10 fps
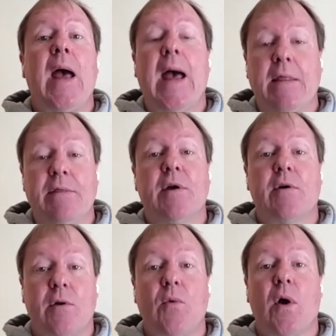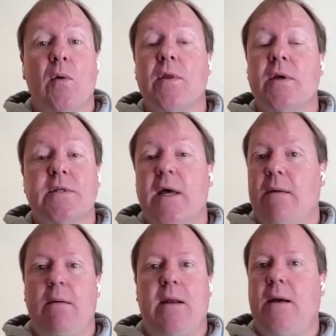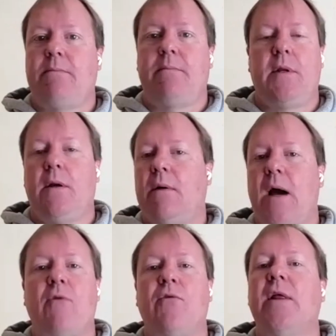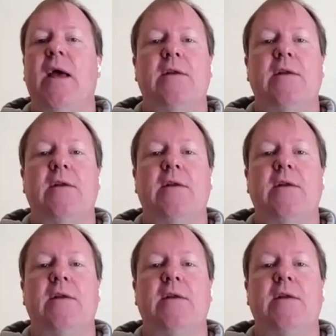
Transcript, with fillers: and they're going to work with us. And I, you know, I really